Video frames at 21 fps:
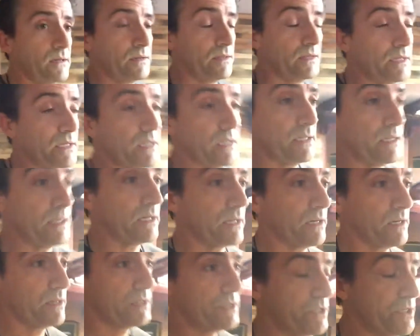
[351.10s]
The
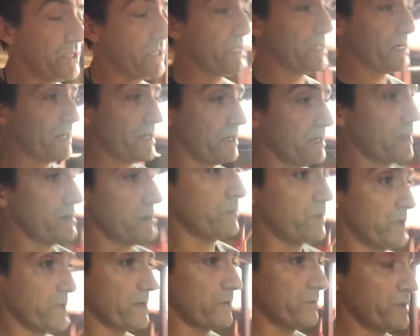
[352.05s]
GA had
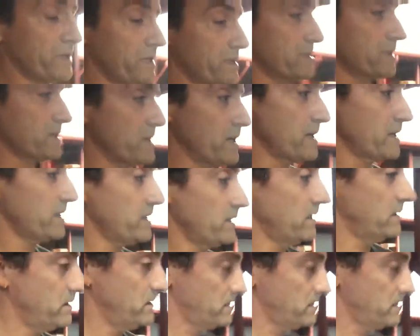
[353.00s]
been up here today,